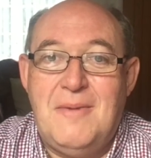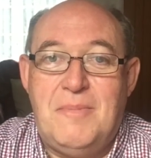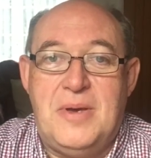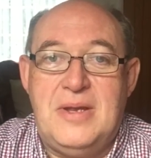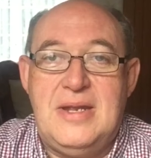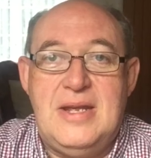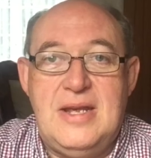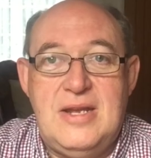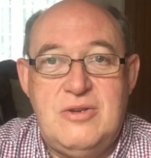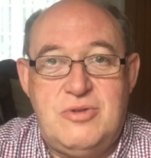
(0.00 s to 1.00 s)
But
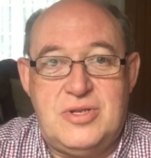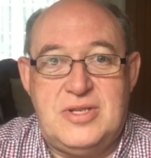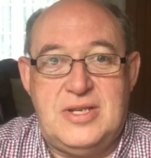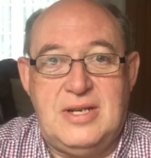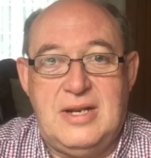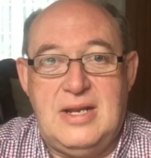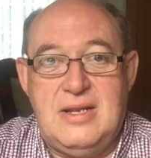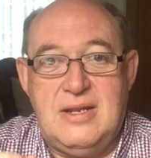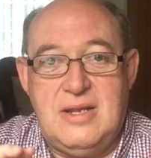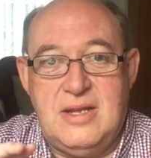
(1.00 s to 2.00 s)

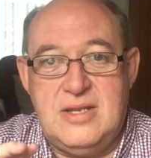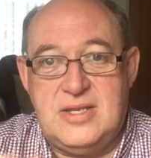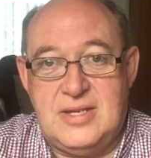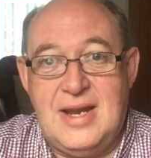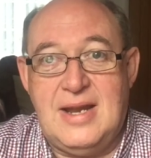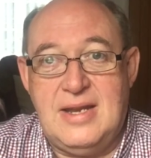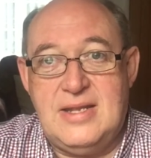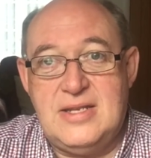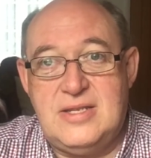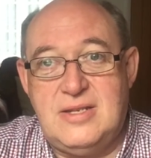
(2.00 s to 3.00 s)
interestingly, incidentally,
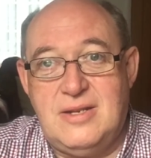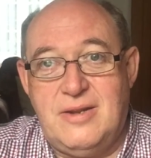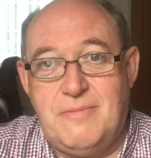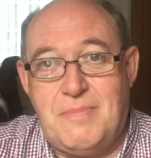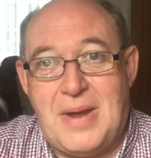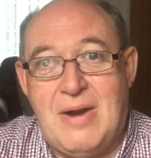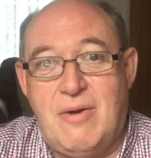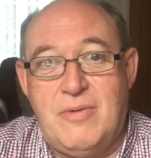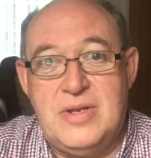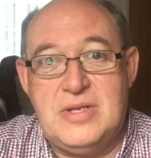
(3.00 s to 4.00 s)
this
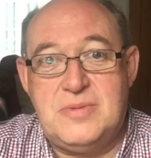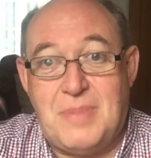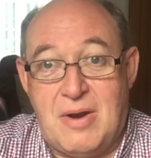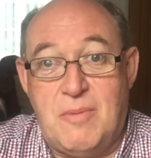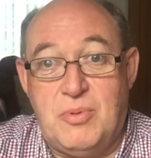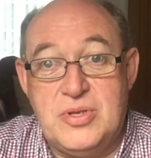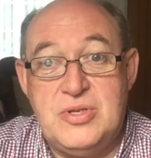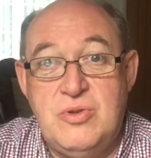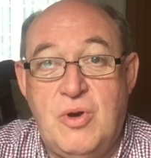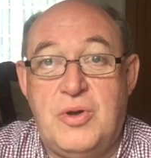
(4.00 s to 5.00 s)
parable is
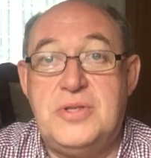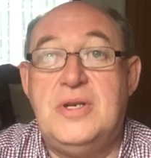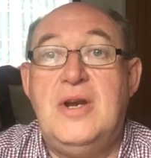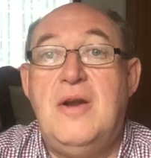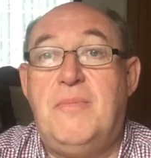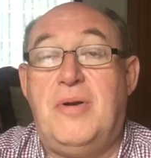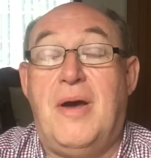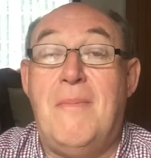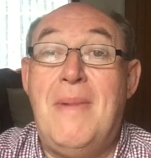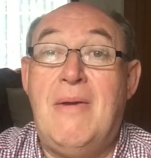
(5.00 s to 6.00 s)
not
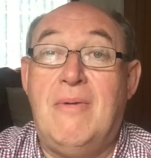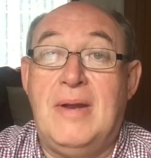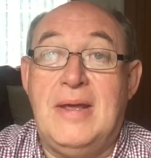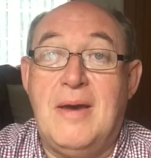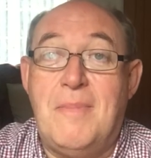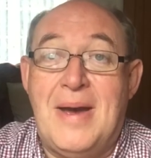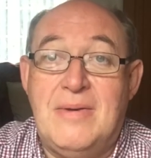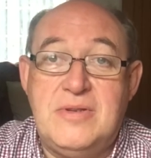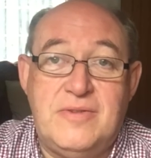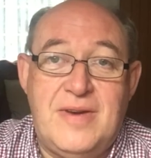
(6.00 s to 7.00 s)
primarily
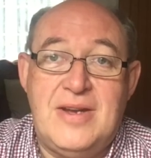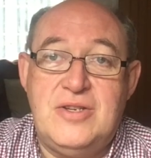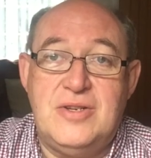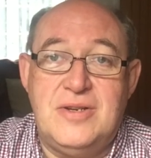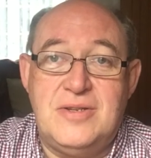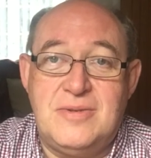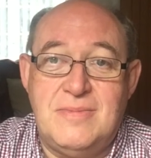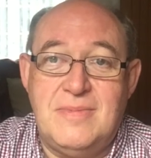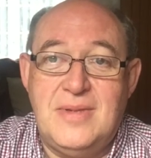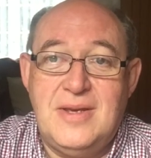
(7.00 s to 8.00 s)
about
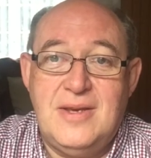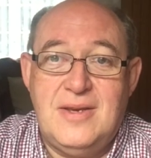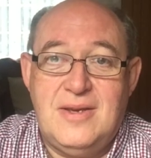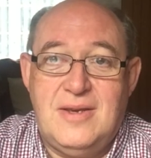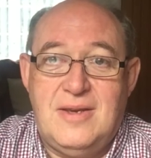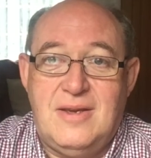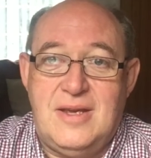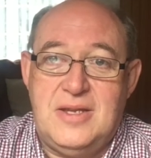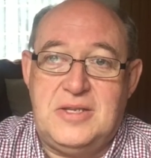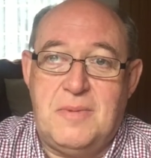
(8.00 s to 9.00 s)
evangelism.
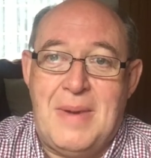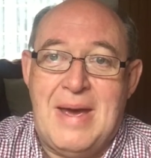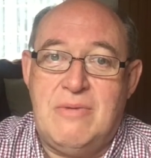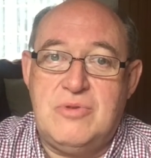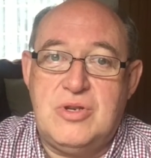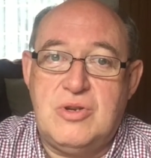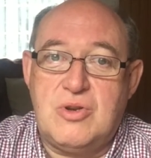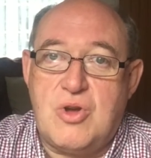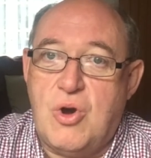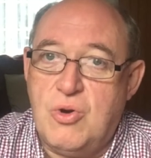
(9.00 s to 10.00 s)
It's about
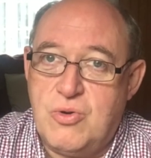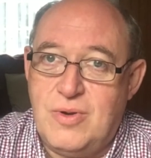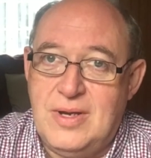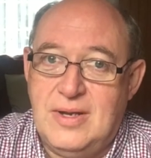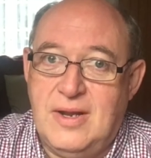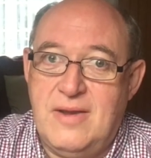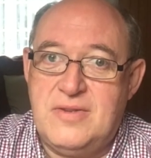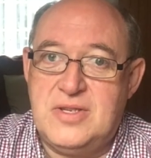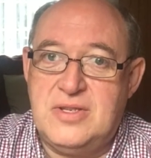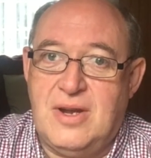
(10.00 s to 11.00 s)
concrete
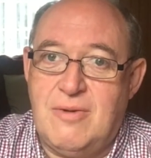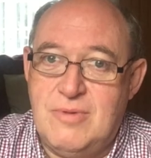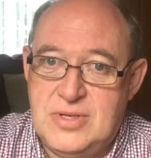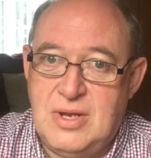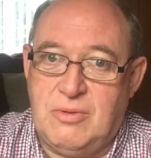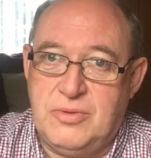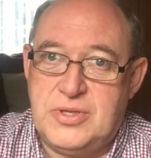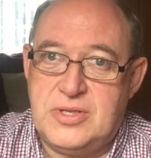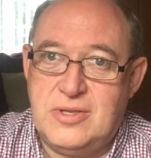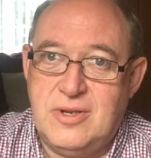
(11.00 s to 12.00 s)
lifestyle
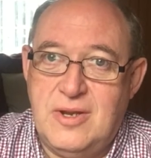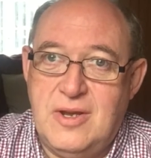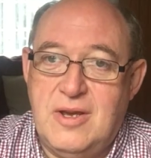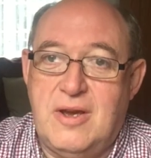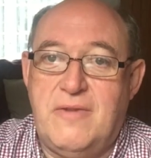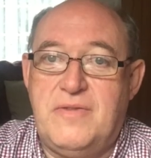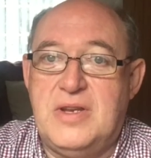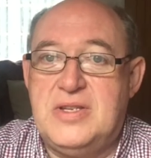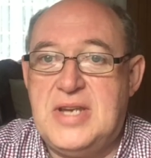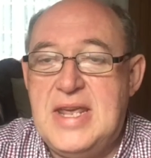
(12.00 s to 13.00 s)
results of
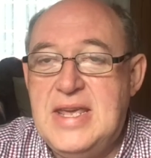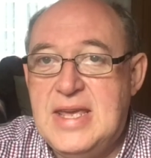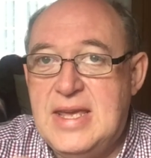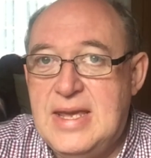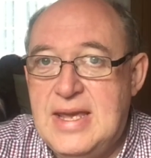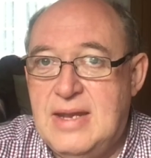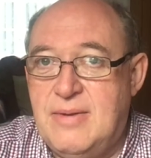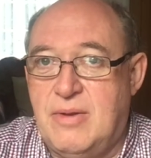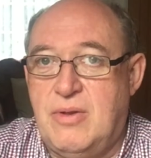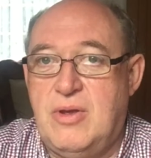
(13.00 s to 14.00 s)
taking
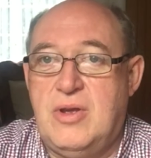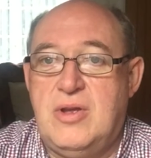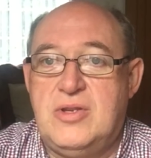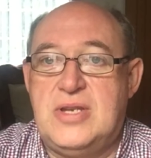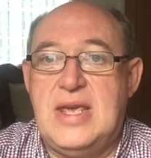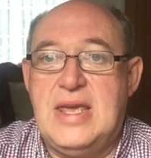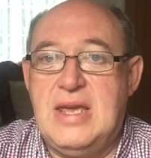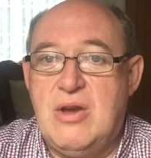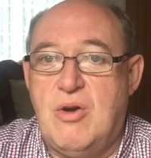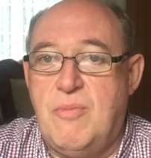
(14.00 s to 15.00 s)

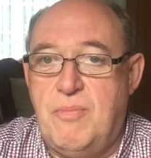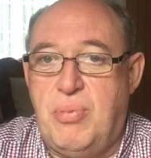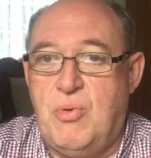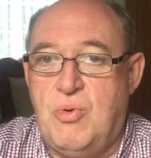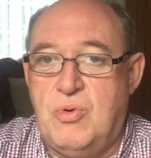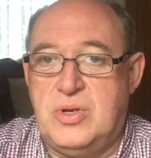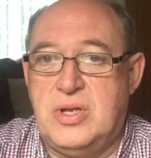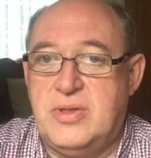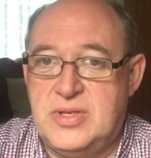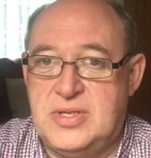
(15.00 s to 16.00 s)
on board
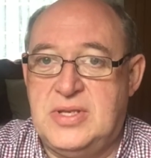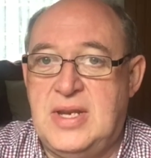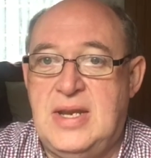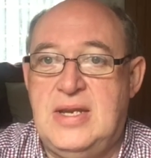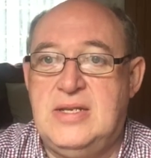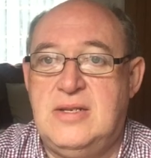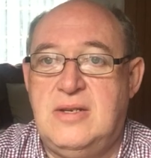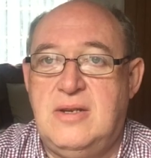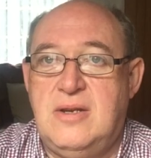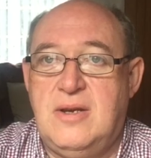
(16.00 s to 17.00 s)
the seed.
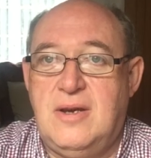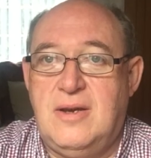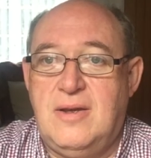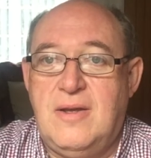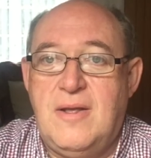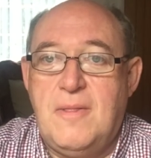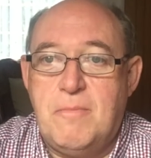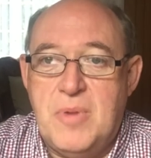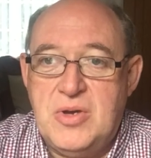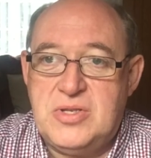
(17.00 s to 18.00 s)

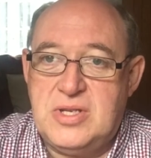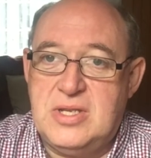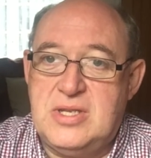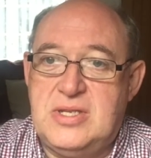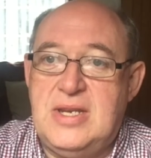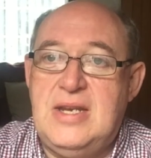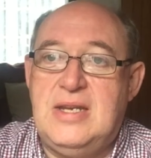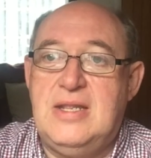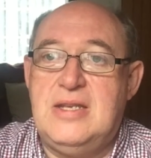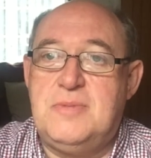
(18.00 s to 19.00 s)
Most of the seed
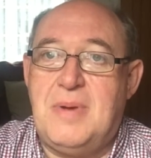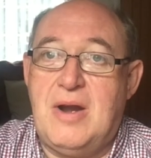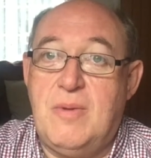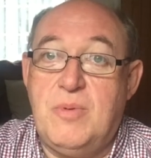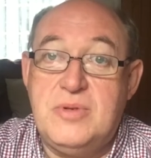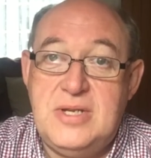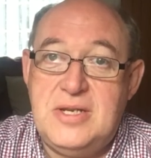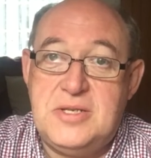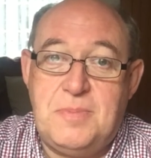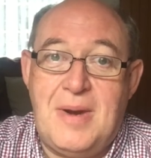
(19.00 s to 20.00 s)
in this parable did
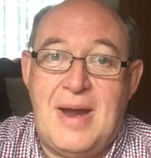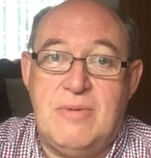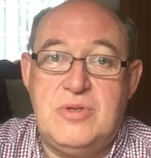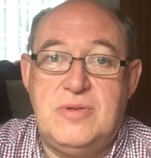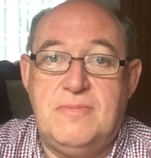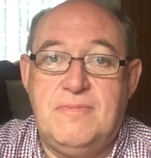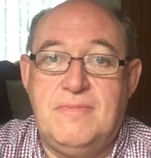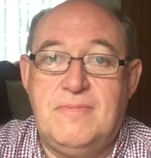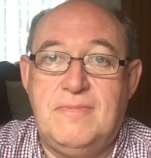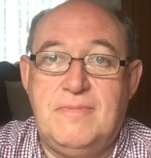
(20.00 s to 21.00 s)
sprout,
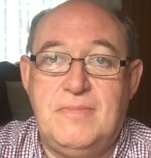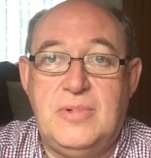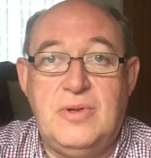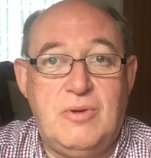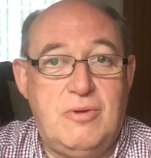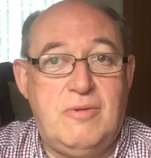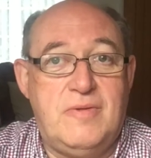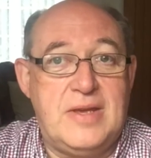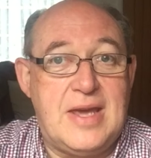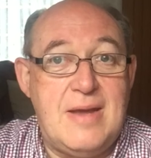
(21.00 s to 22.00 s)
but not all of
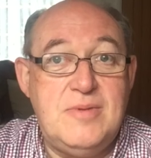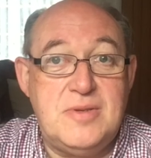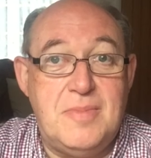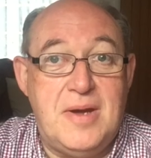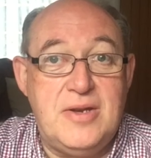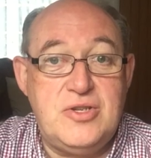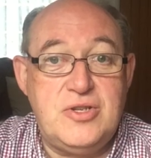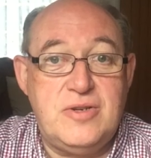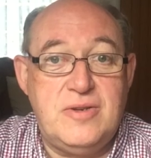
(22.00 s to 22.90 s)
it came to much.